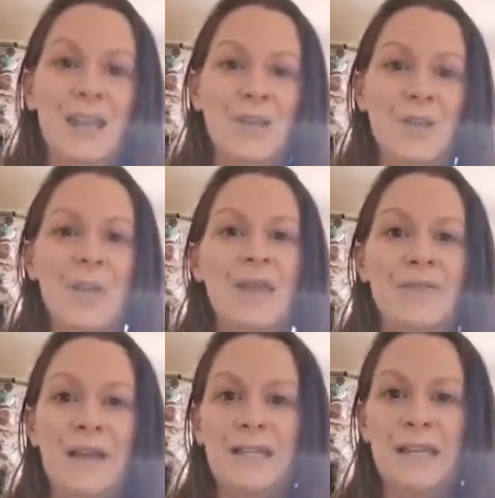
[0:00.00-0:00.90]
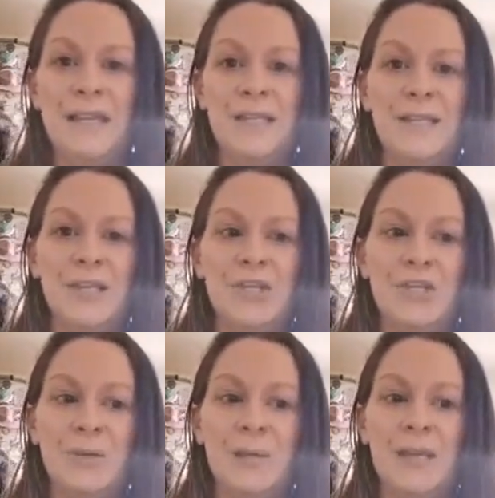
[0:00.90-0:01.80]
you may find it easier to
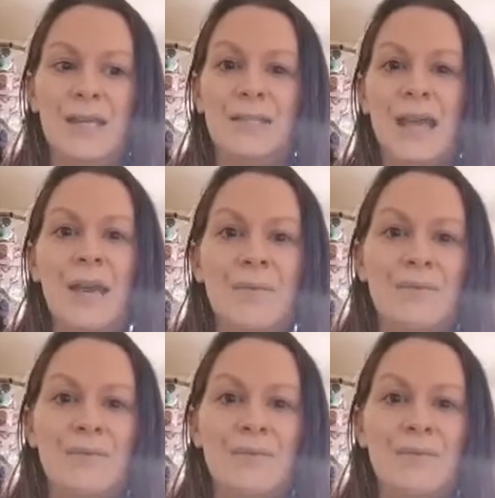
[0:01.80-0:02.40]
do it at a time